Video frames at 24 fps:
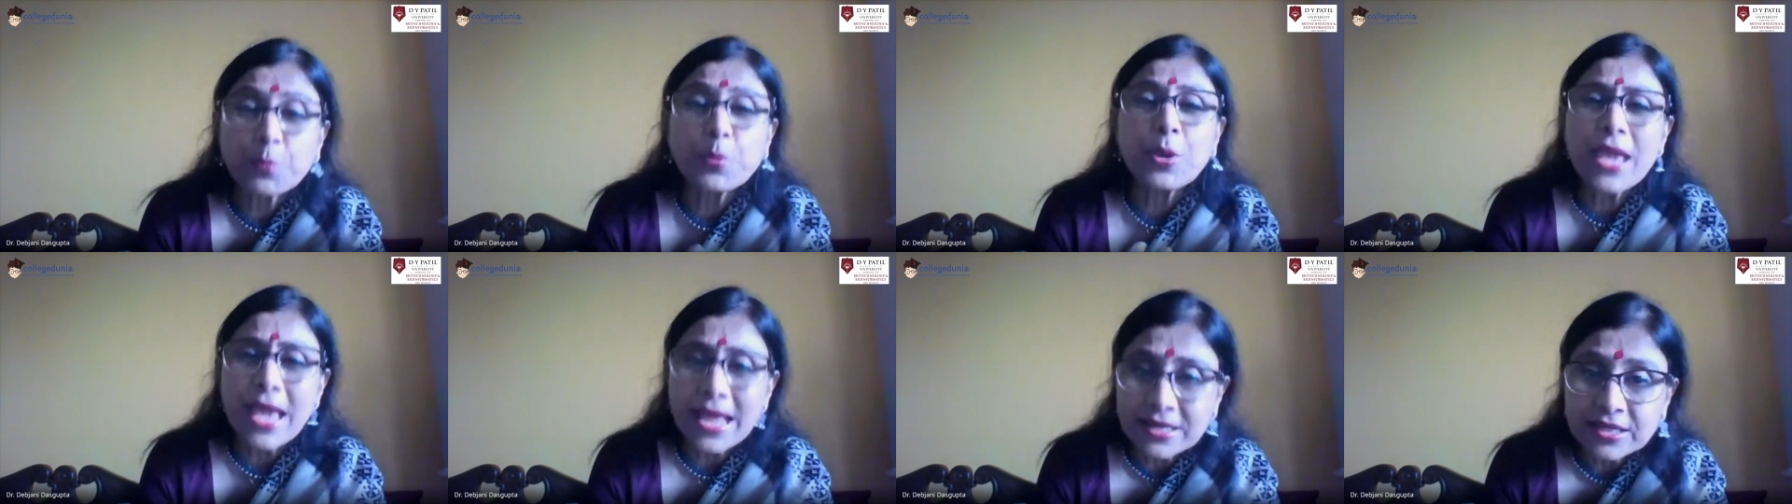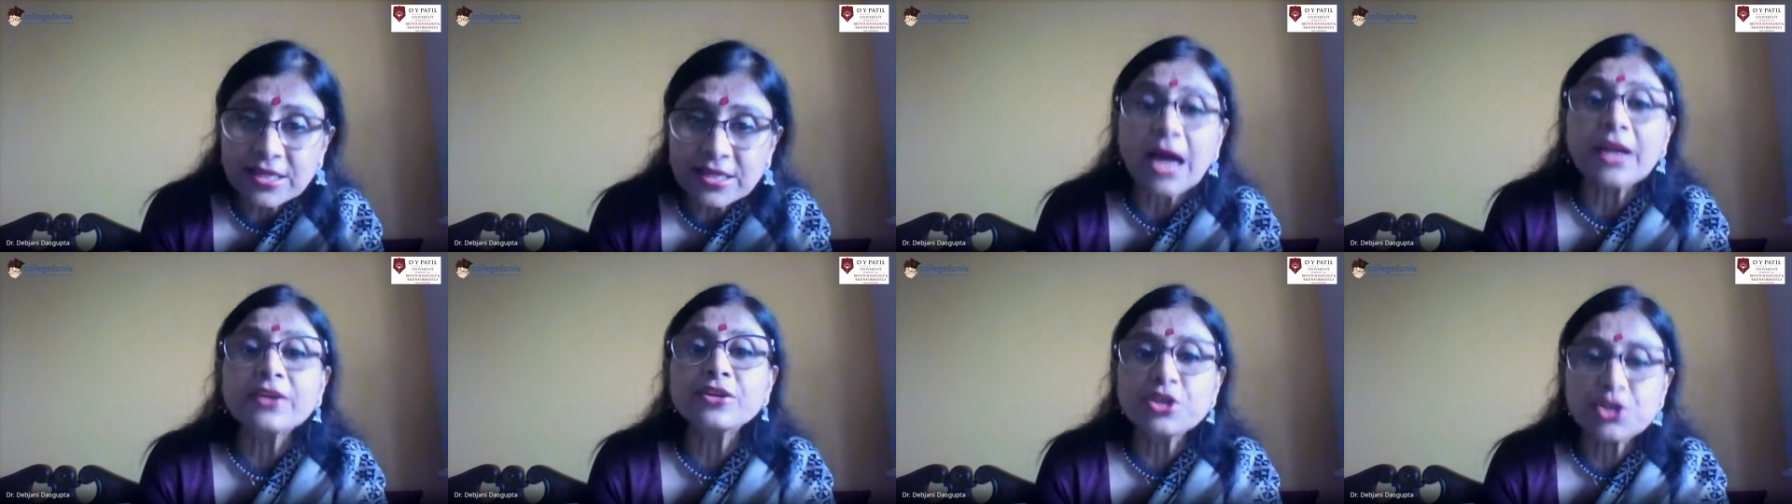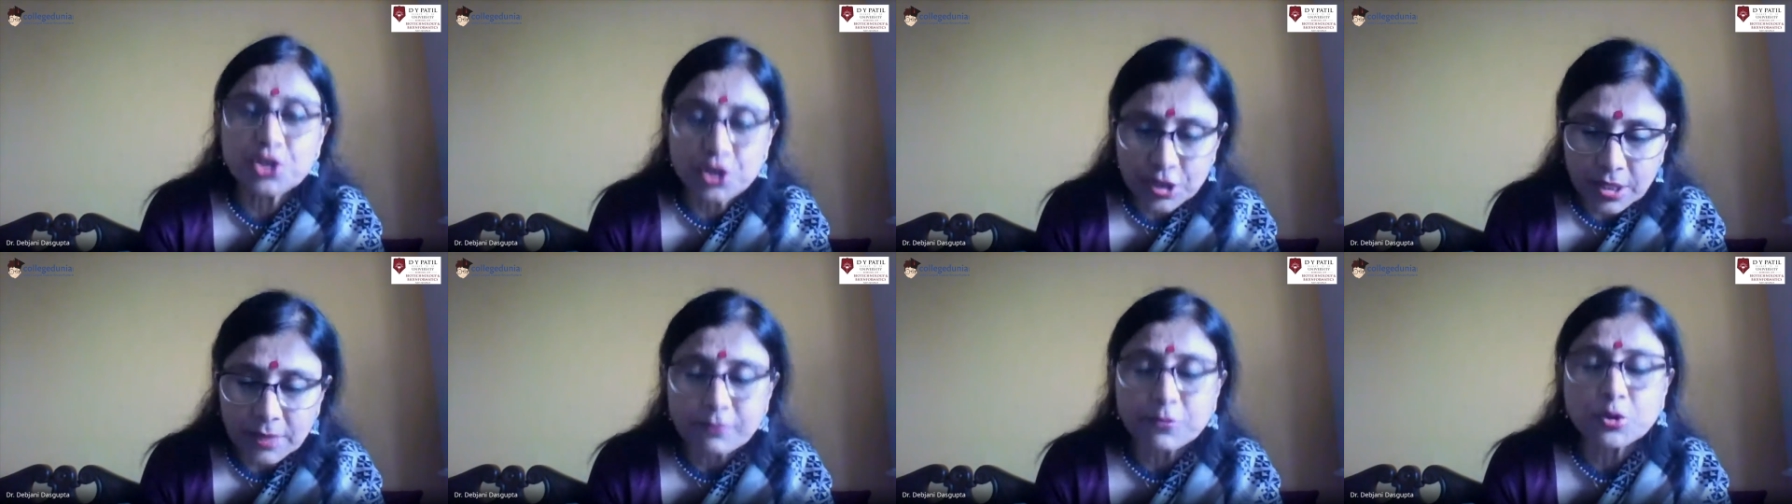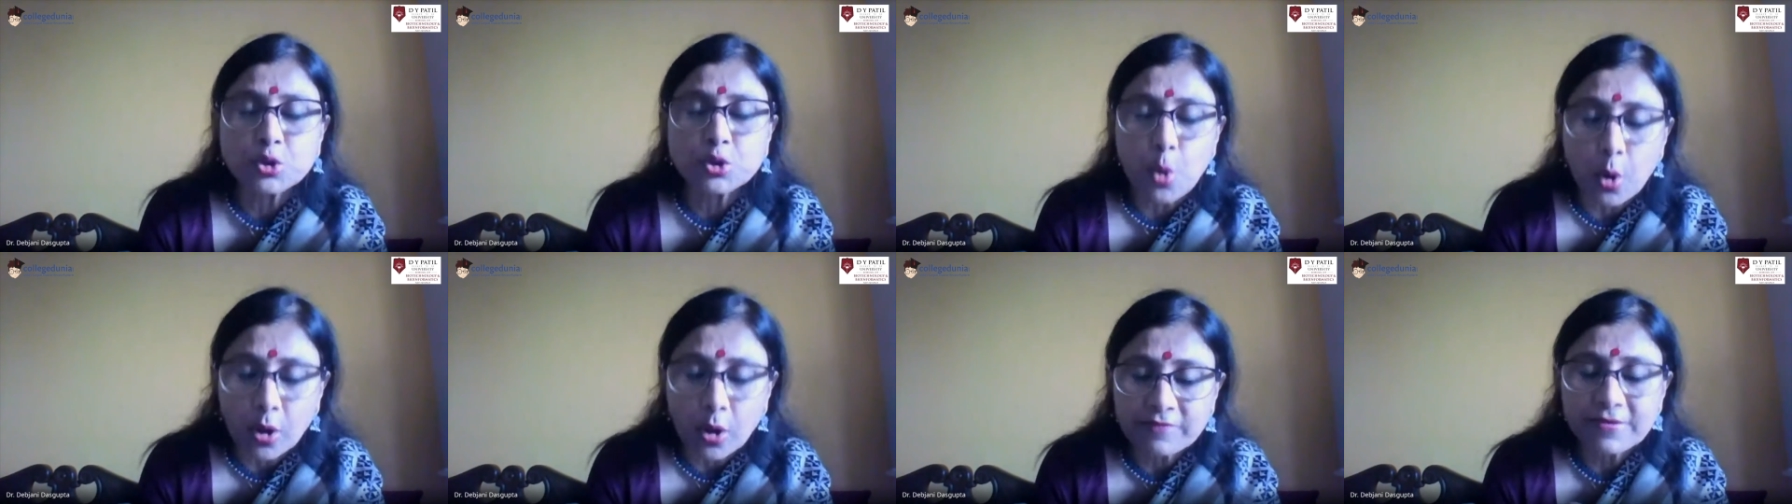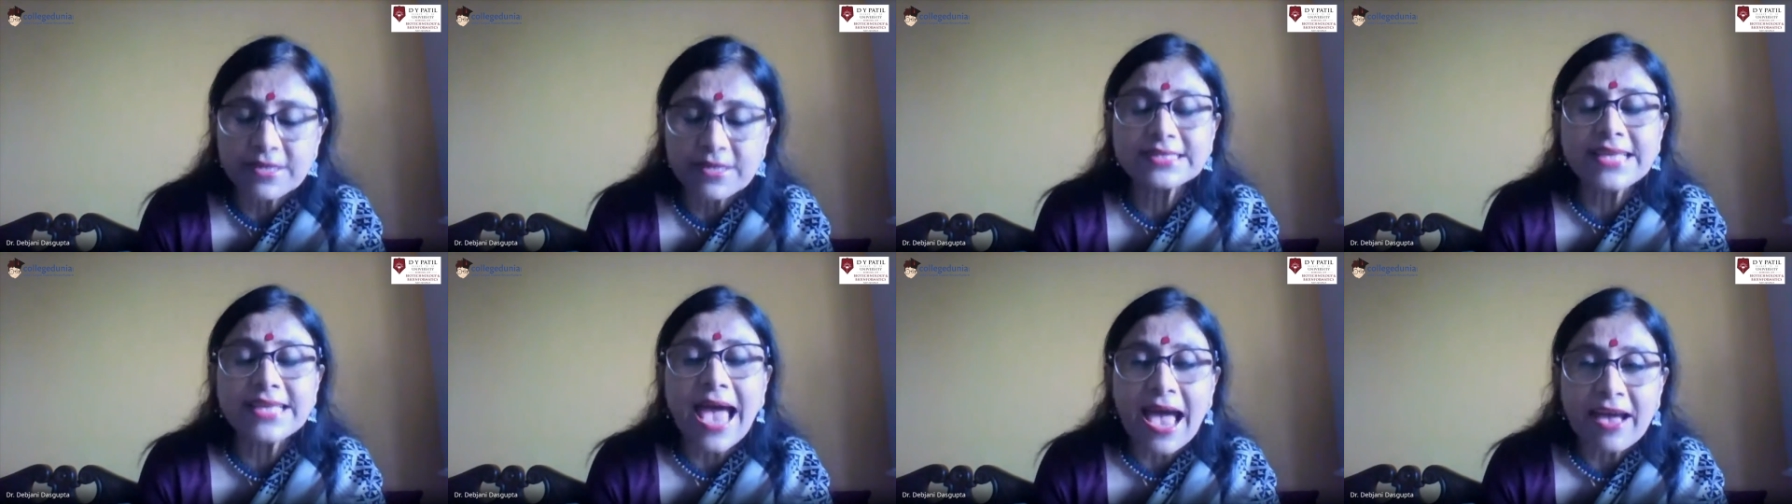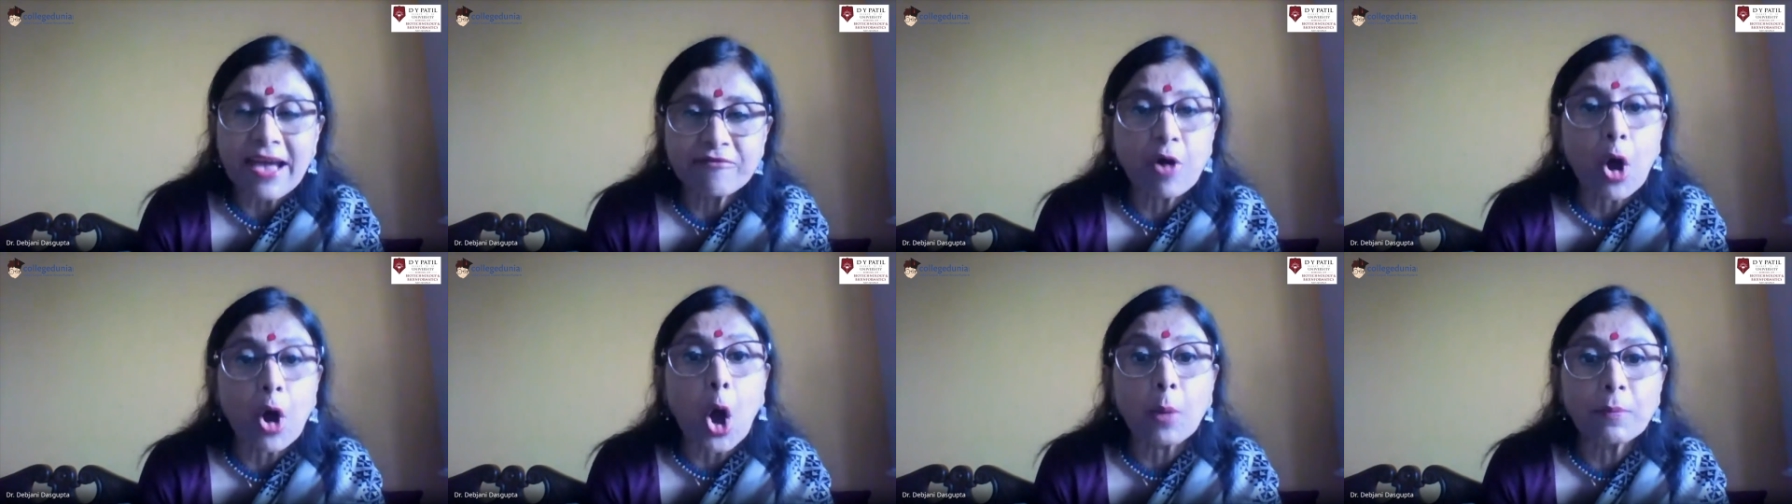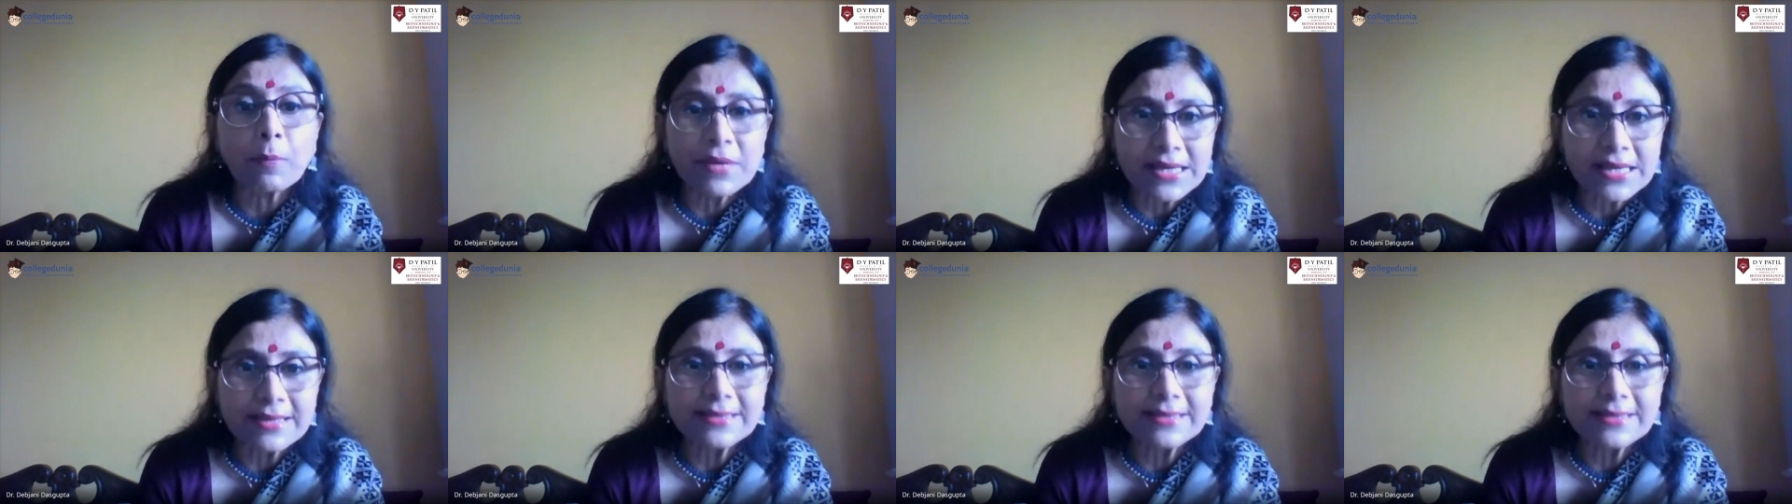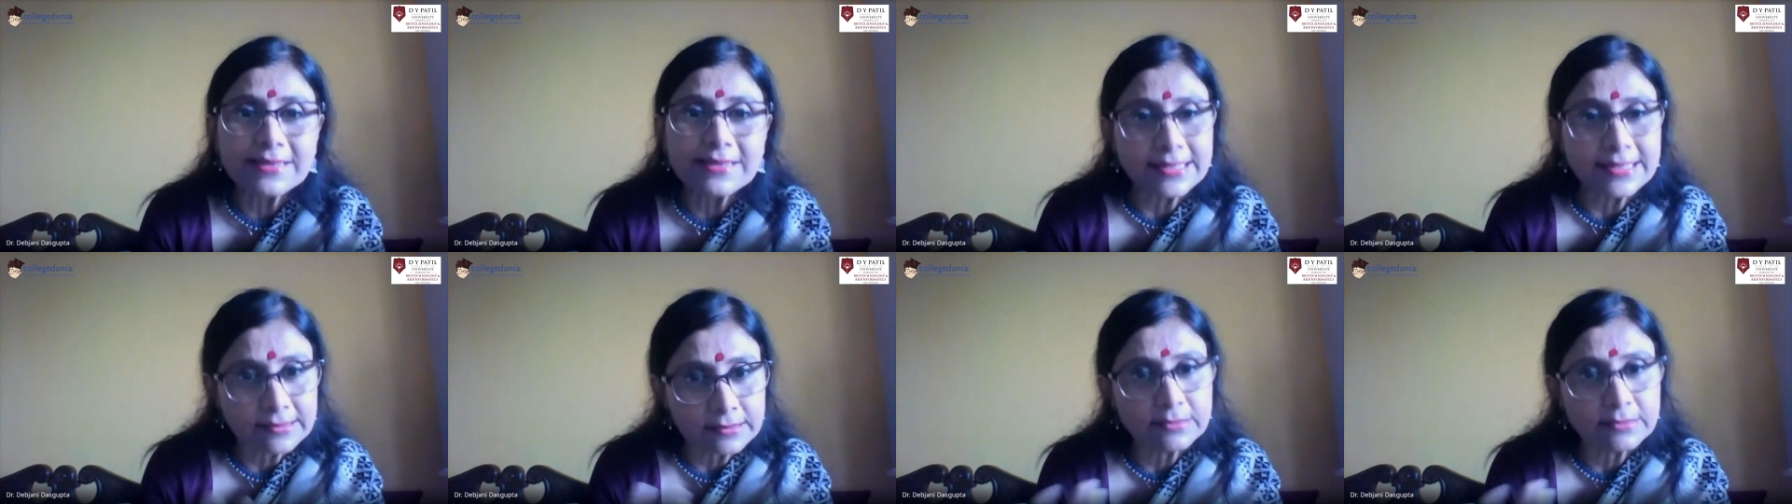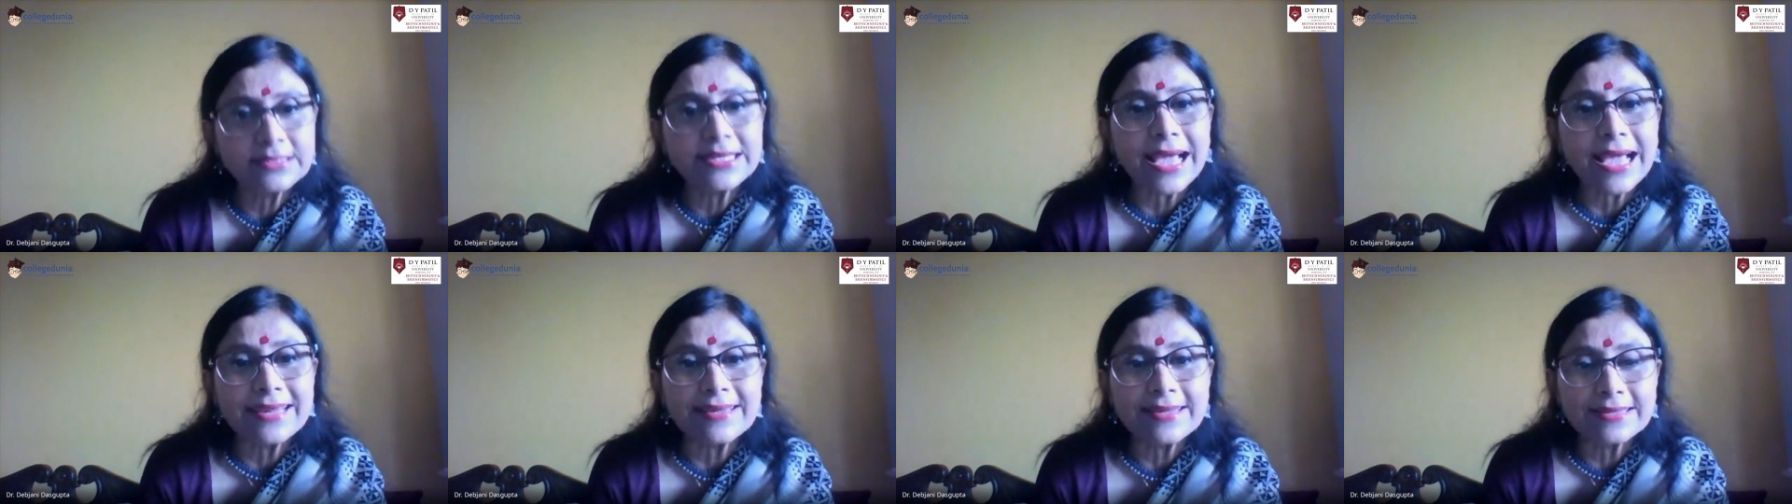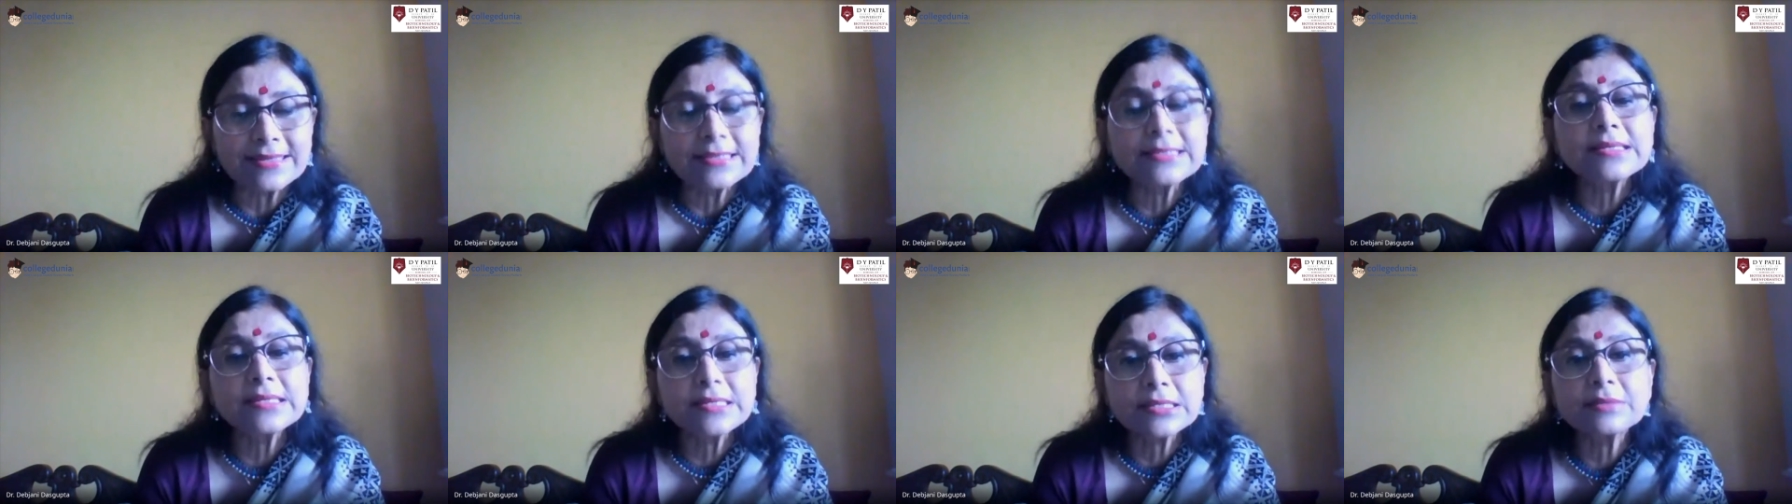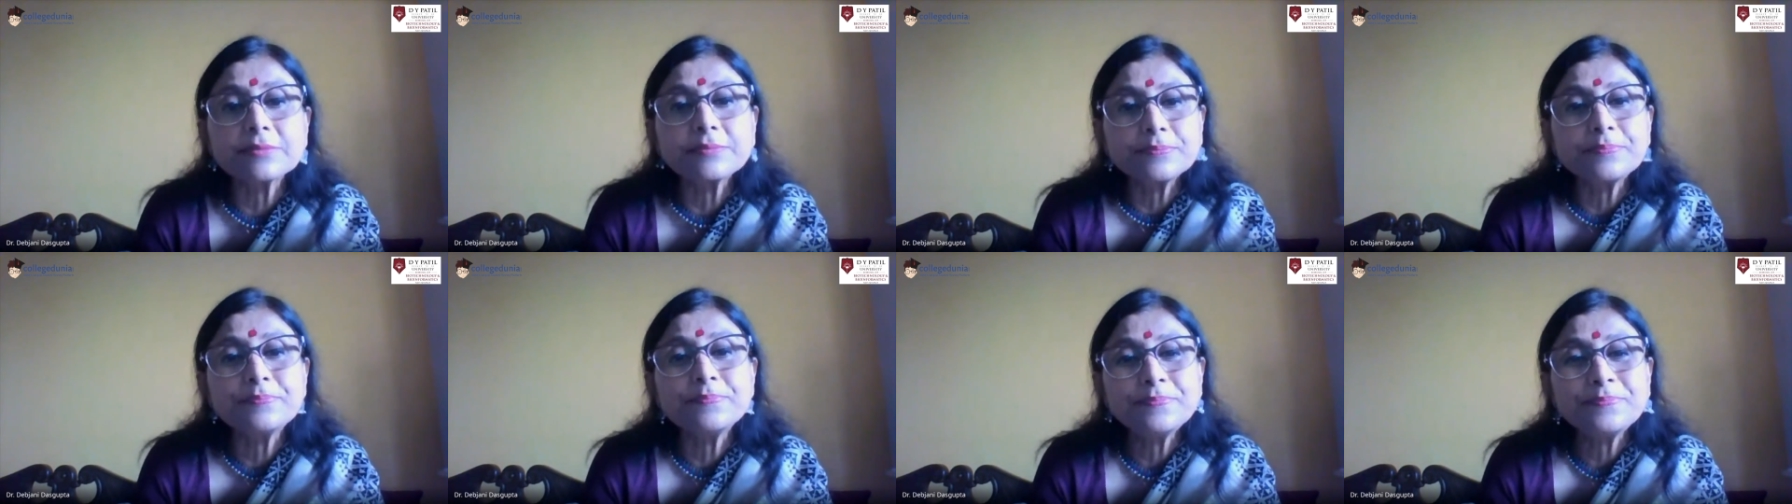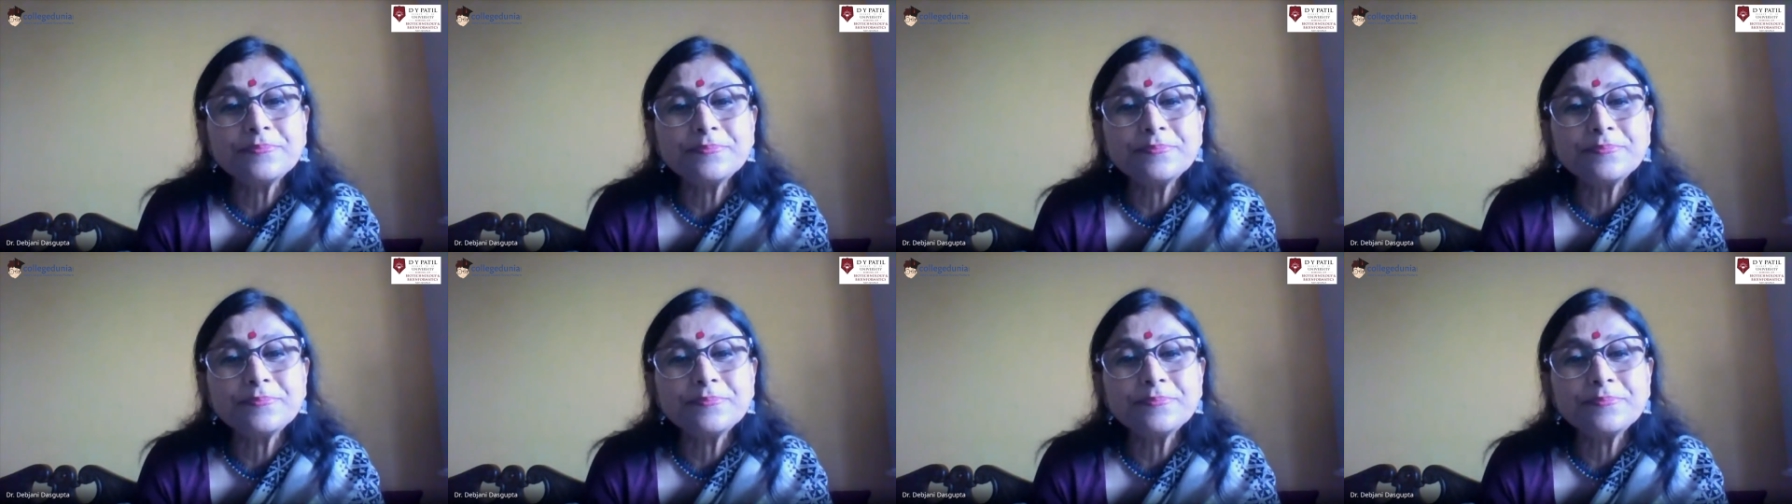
But we encourage them to always have hobbies and talents.